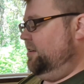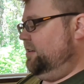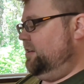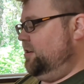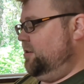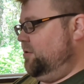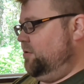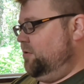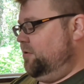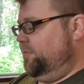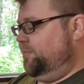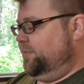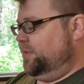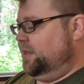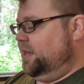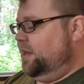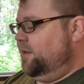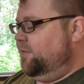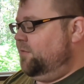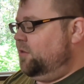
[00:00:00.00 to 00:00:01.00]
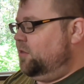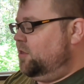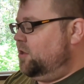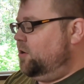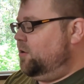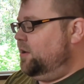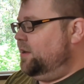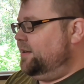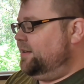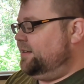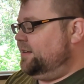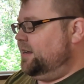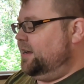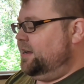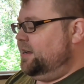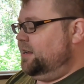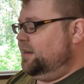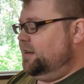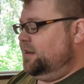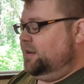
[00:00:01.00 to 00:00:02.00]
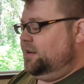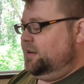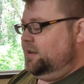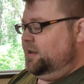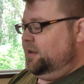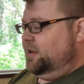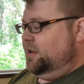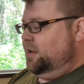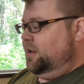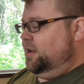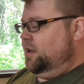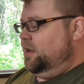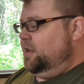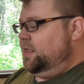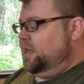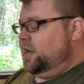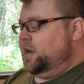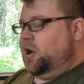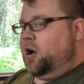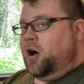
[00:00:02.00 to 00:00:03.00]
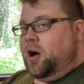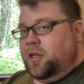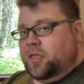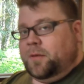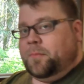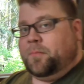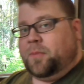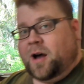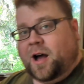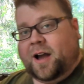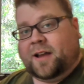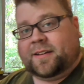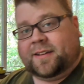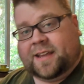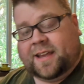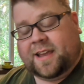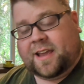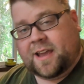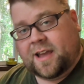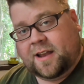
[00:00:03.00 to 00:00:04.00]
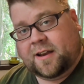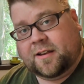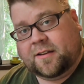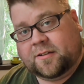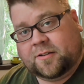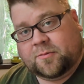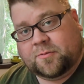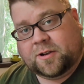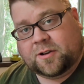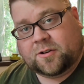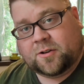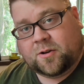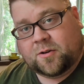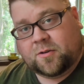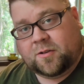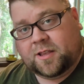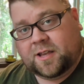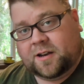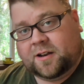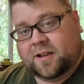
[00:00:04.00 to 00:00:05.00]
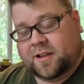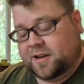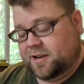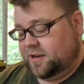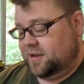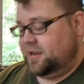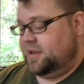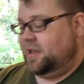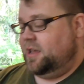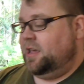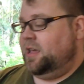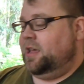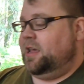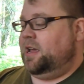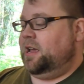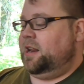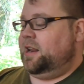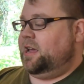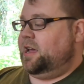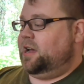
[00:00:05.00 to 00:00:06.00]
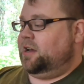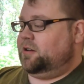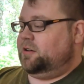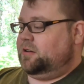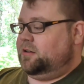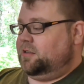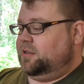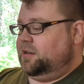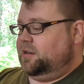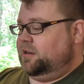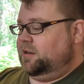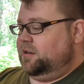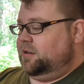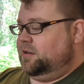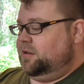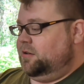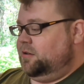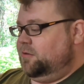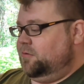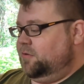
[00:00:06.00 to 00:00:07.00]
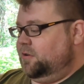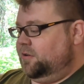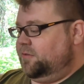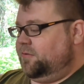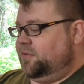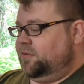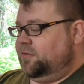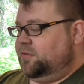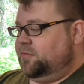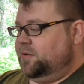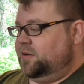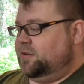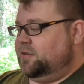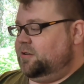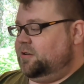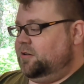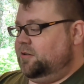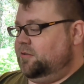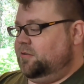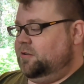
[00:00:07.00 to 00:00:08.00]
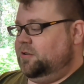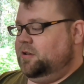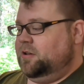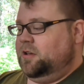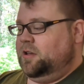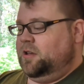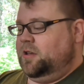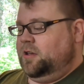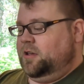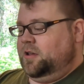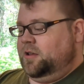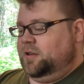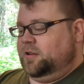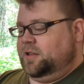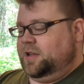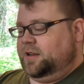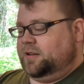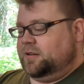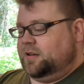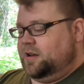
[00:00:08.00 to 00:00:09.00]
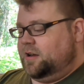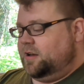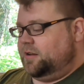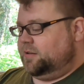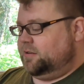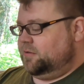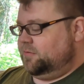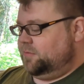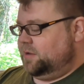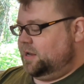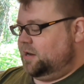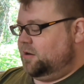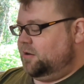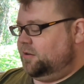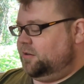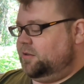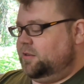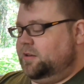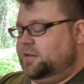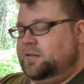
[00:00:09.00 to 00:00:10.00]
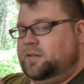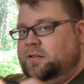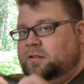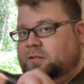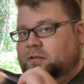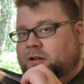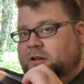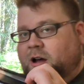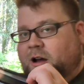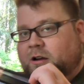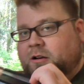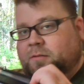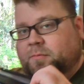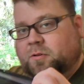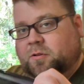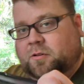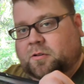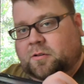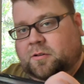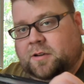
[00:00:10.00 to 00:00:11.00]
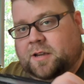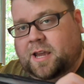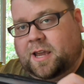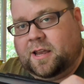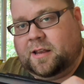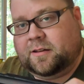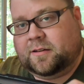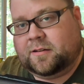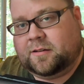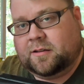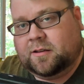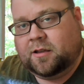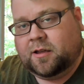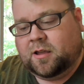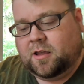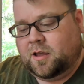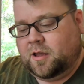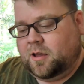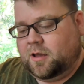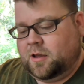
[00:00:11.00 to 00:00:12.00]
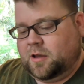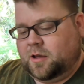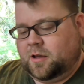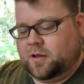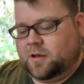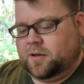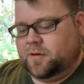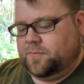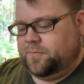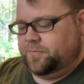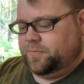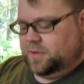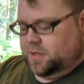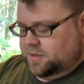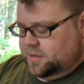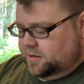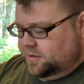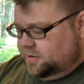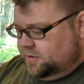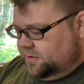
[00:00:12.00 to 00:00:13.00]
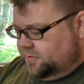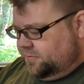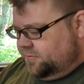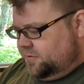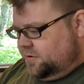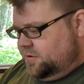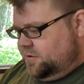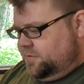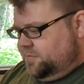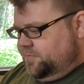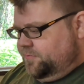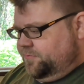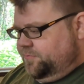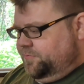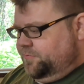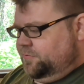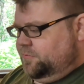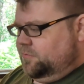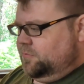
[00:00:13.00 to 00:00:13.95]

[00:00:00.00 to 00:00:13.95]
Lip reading: So even though it said like on the box it had a Switch OLED on it, it actually was for the Switch 2. So that's awesome. And also this is a dockable case. This is from